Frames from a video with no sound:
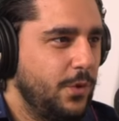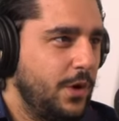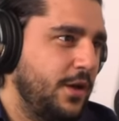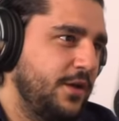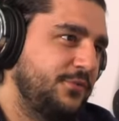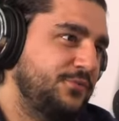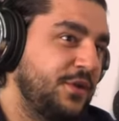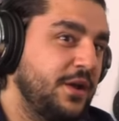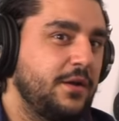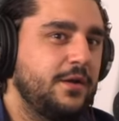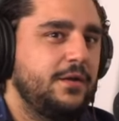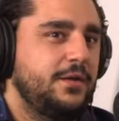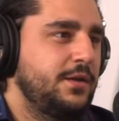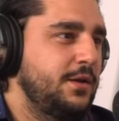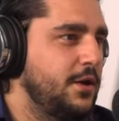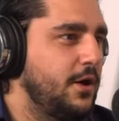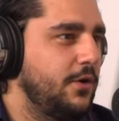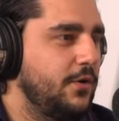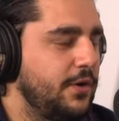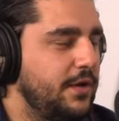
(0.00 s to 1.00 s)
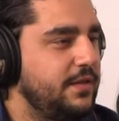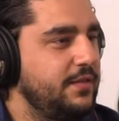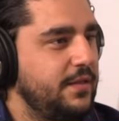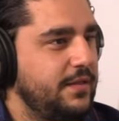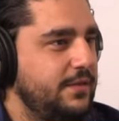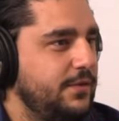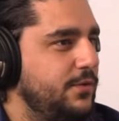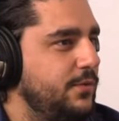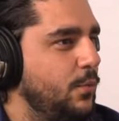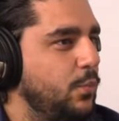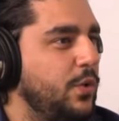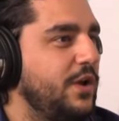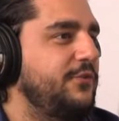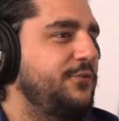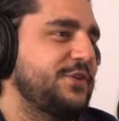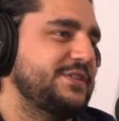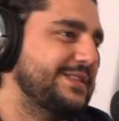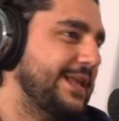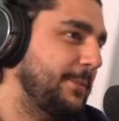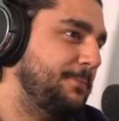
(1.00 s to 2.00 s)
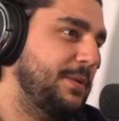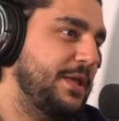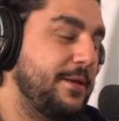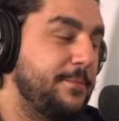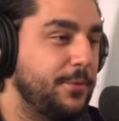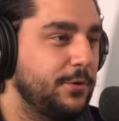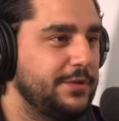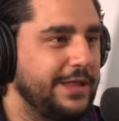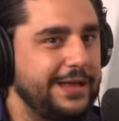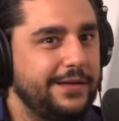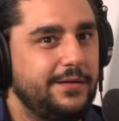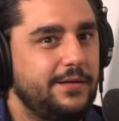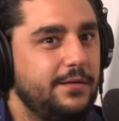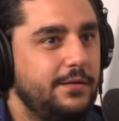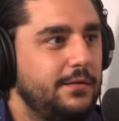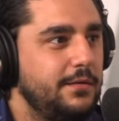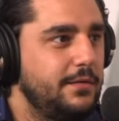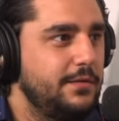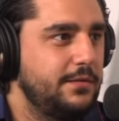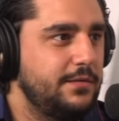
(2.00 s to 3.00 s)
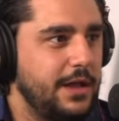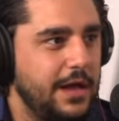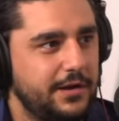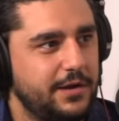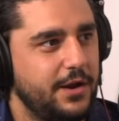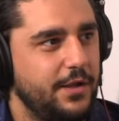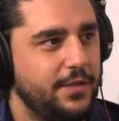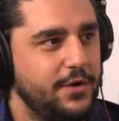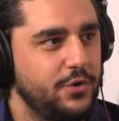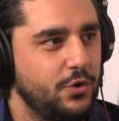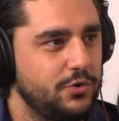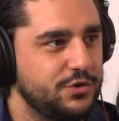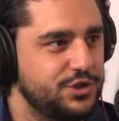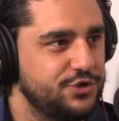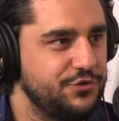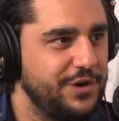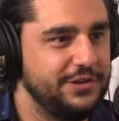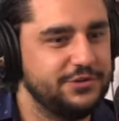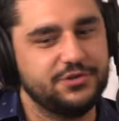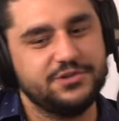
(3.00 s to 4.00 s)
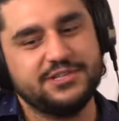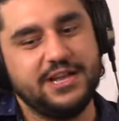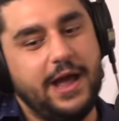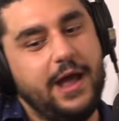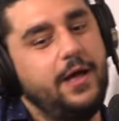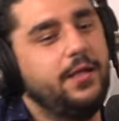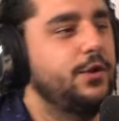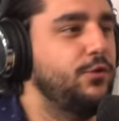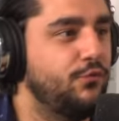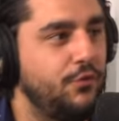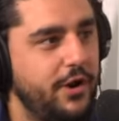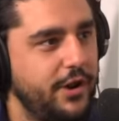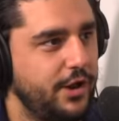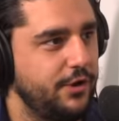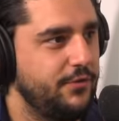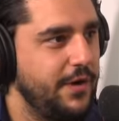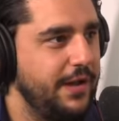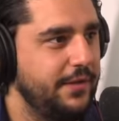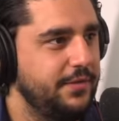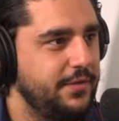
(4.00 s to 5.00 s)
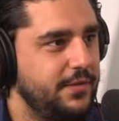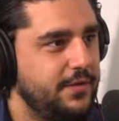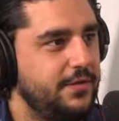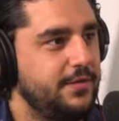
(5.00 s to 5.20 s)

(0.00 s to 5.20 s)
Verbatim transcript: Well, if they're, you know, what if it's like people like knocking on the door stranger style and running around the.